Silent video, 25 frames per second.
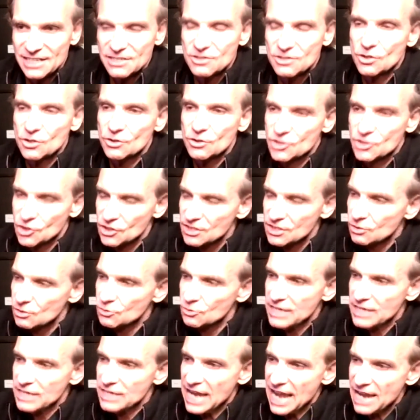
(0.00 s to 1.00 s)
So just
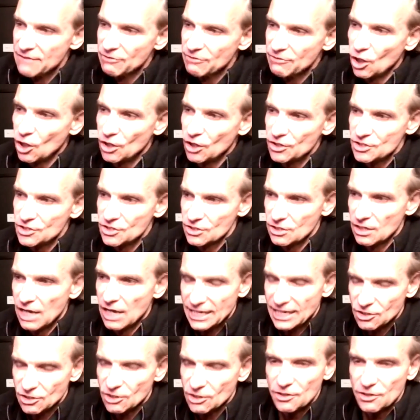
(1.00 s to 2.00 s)
today we launched
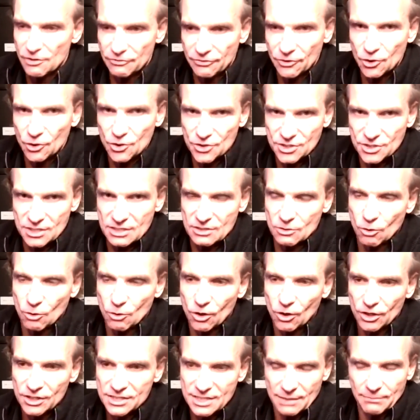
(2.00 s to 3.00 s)
actually the first
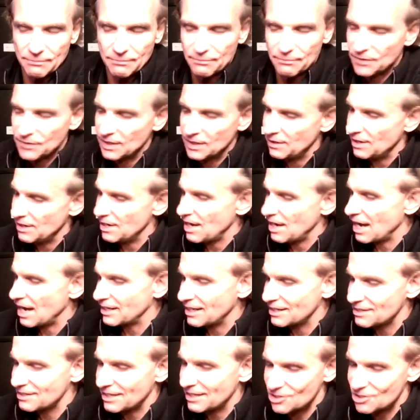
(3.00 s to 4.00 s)
stores, and I
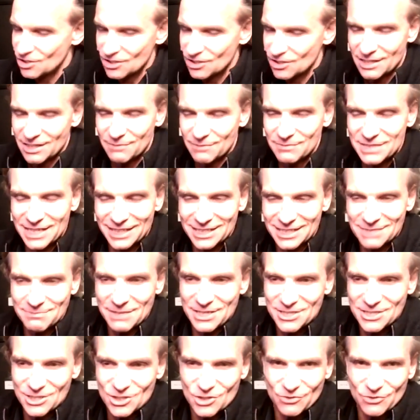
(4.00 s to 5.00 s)
got actually some text
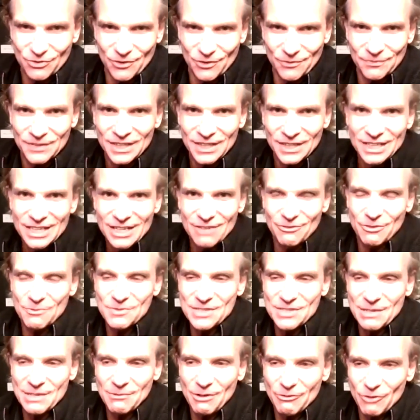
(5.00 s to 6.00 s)
message from
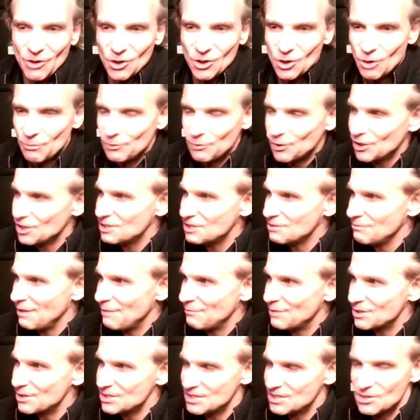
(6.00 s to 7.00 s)
some of our community
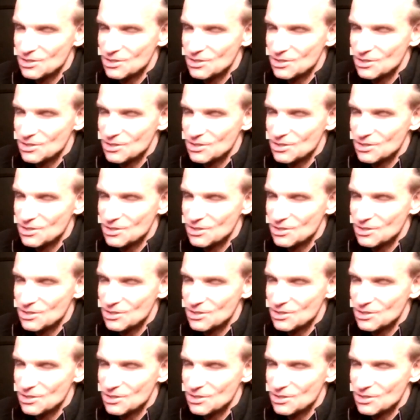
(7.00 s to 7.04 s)
members.